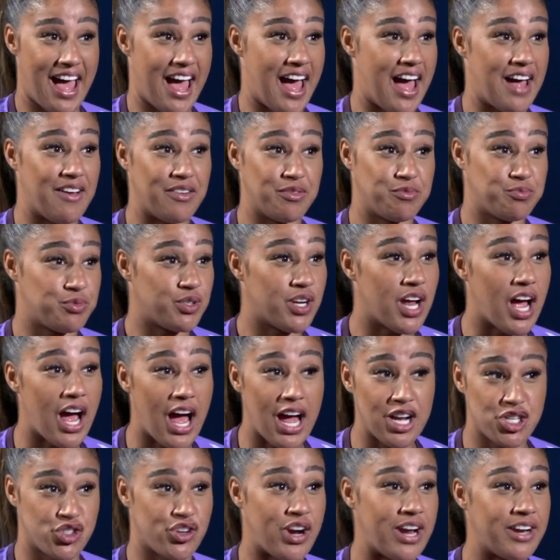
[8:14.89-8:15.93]

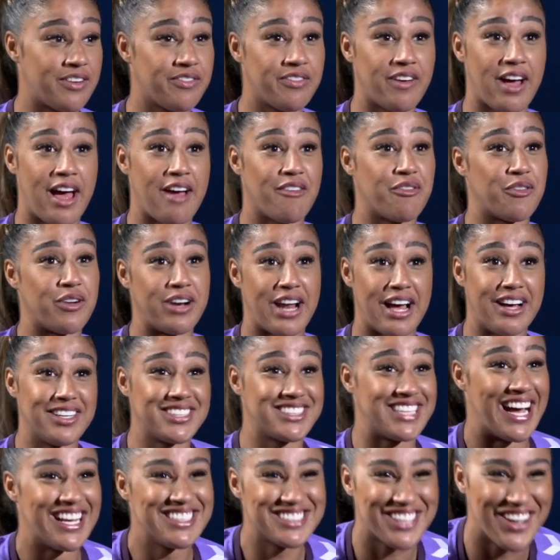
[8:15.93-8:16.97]
I dread for everyone
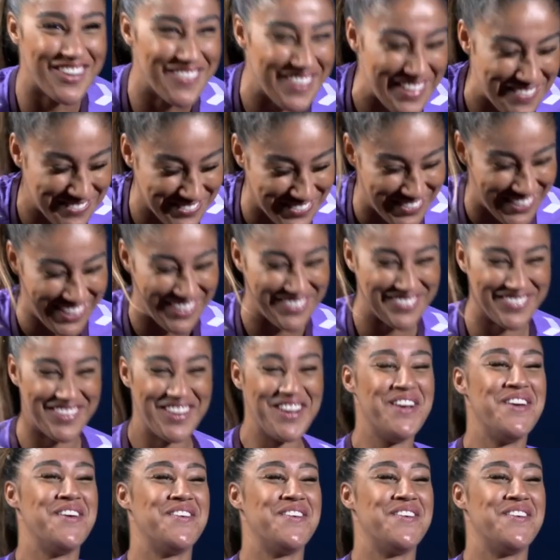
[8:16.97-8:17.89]
else that's coming through,